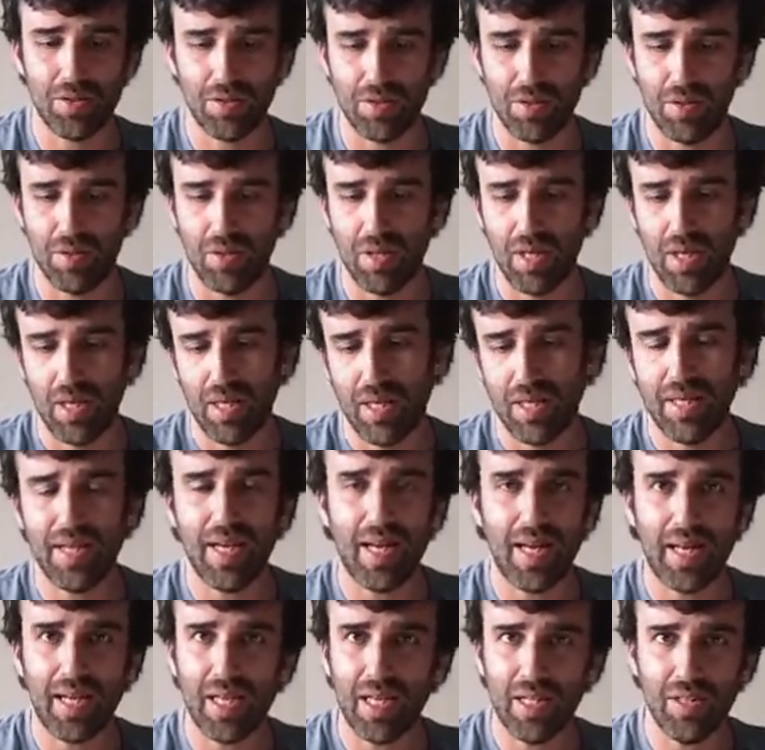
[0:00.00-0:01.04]
So yeah,
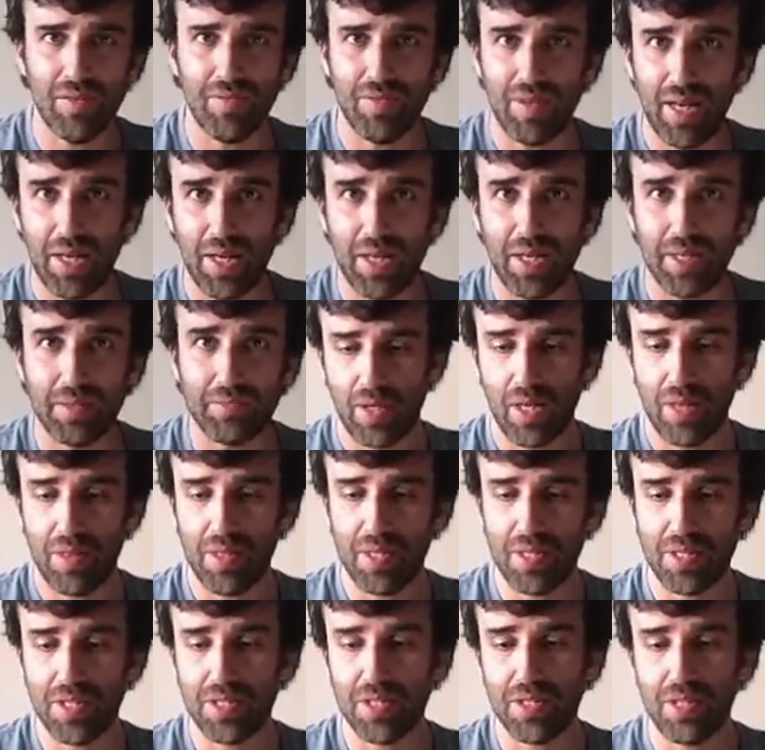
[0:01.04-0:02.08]
I kind of like it.
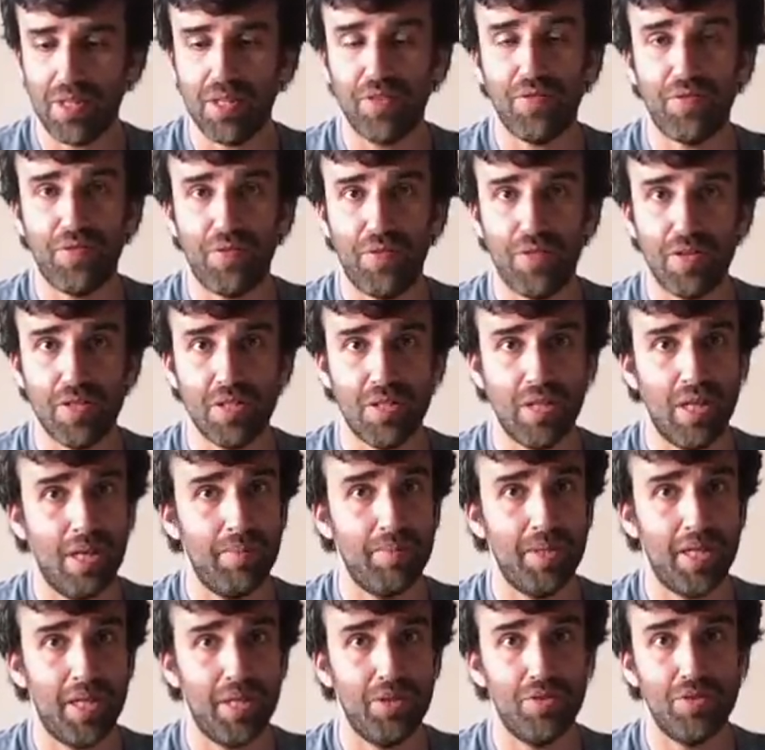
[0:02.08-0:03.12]
This is not the first
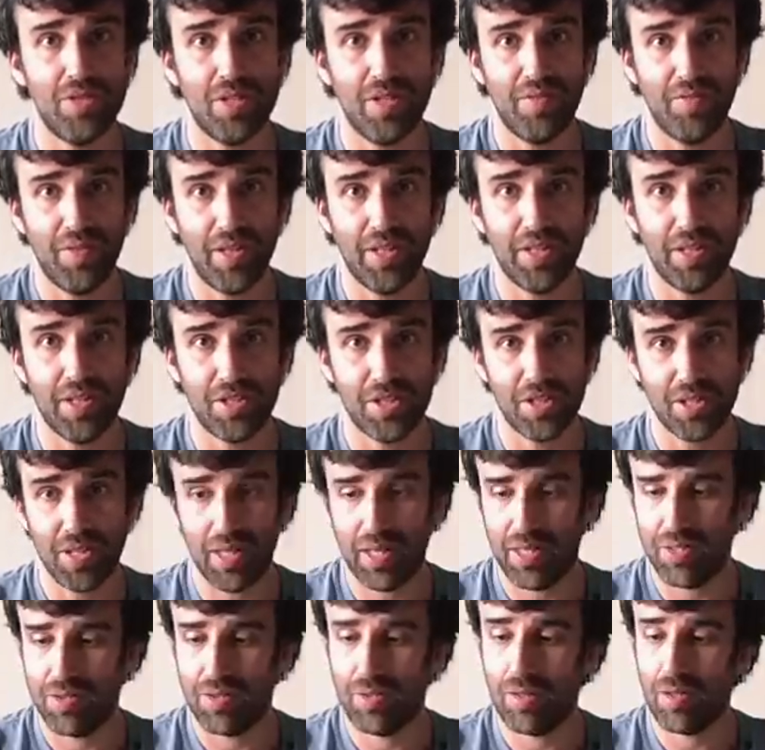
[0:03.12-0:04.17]
time that I use a vintage
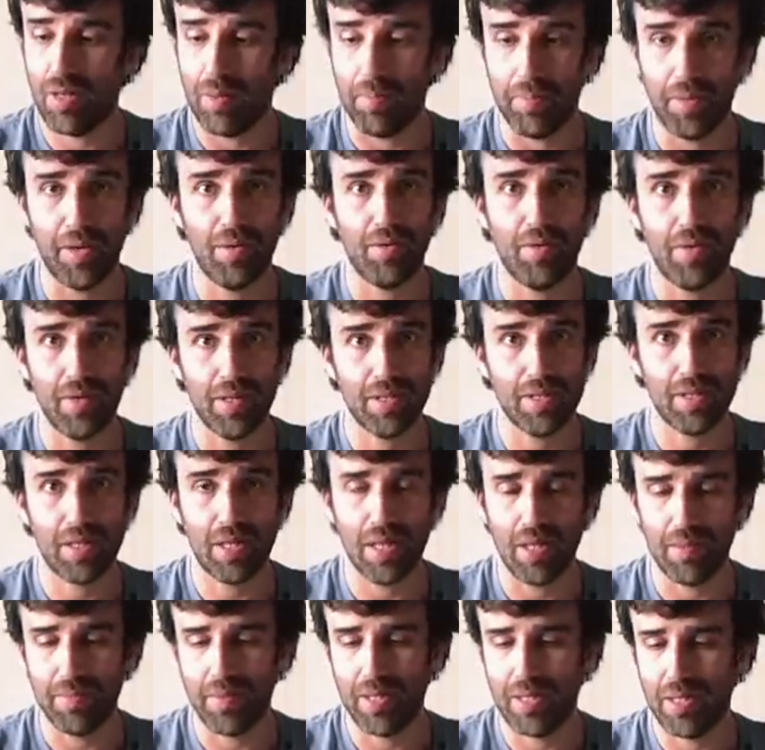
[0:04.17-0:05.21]
lens and a mirrorless
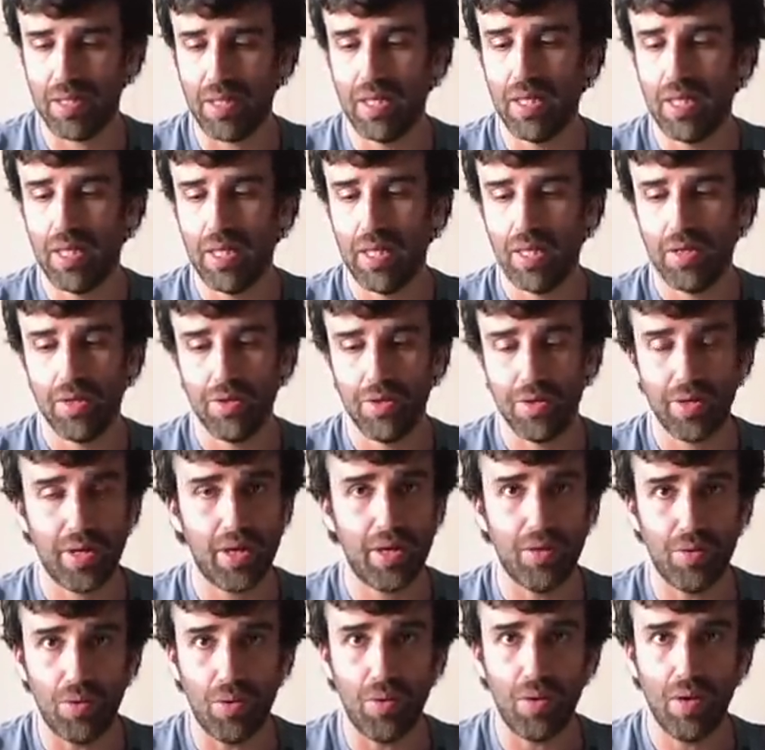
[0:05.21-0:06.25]
camera. Not
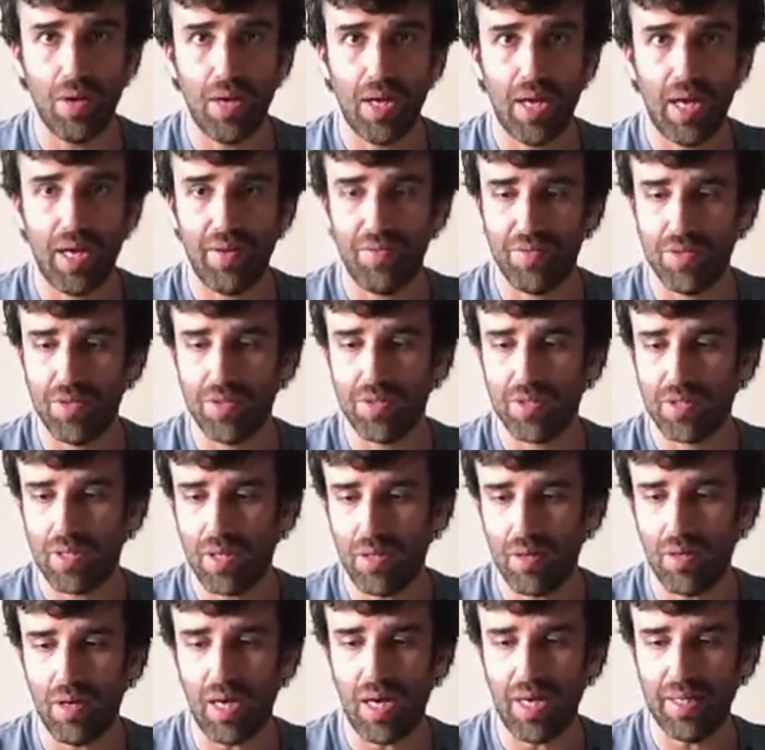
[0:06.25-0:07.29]
at all. I've used a
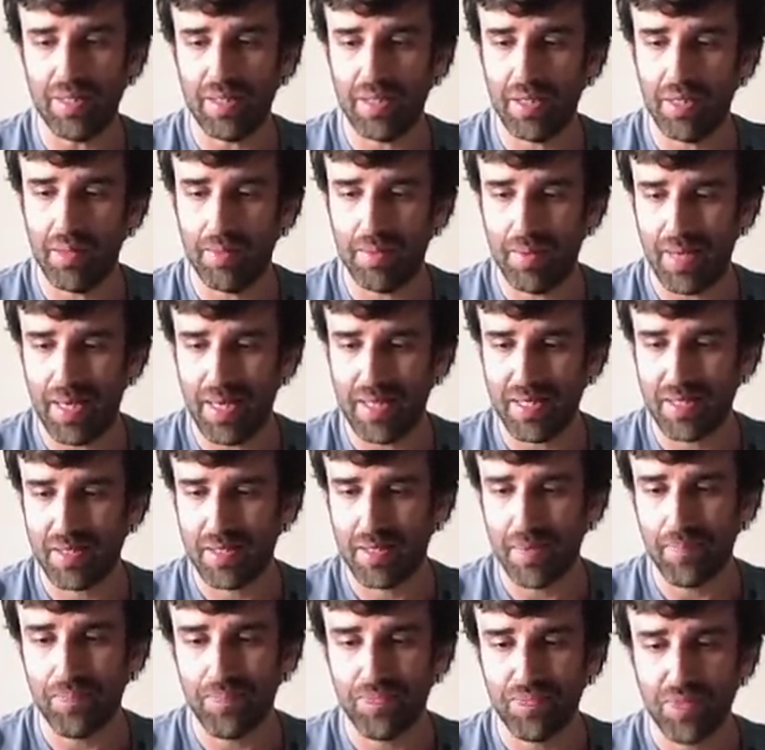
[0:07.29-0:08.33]
lot in the
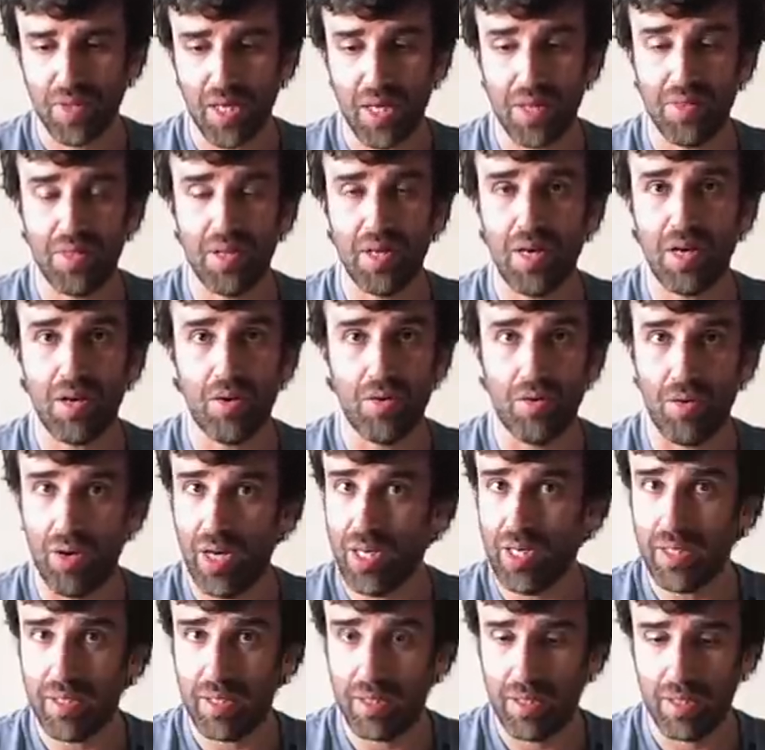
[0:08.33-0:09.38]
past and they are
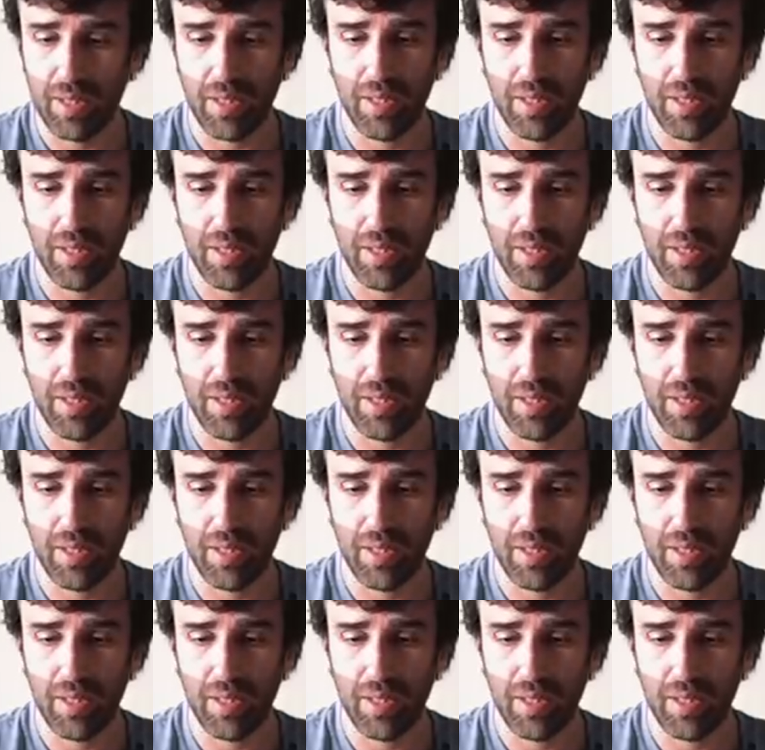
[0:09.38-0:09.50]
great.